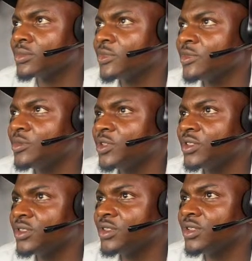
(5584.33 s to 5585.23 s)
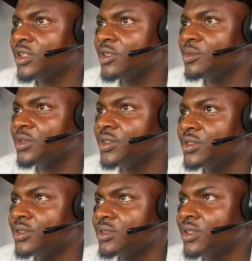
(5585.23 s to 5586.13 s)
Just stay there a bit.
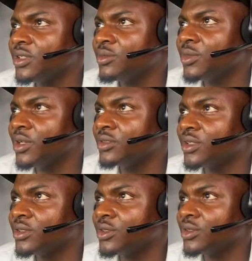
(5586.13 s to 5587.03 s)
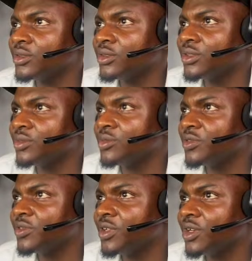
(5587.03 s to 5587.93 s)
Let the mouse and the cursor keep
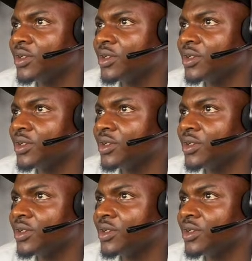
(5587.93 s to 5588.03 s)
moving around.